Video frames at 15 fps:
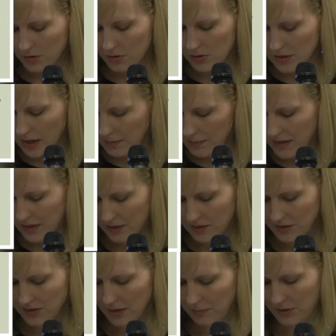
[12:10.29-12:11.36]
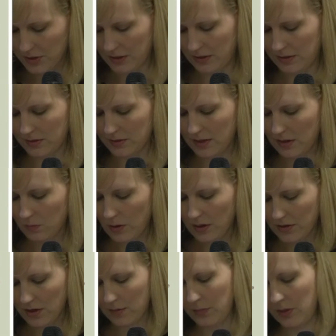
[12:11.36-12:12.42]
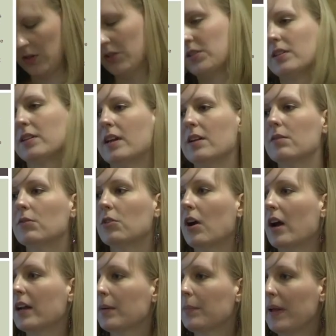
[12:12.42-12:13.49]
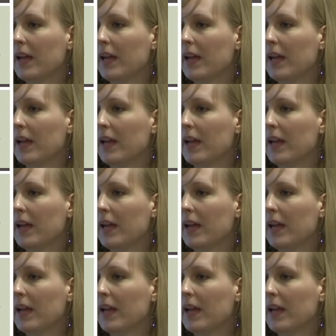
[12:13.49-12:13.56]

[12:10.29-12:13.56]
do not make assumptions on whether a person in chronic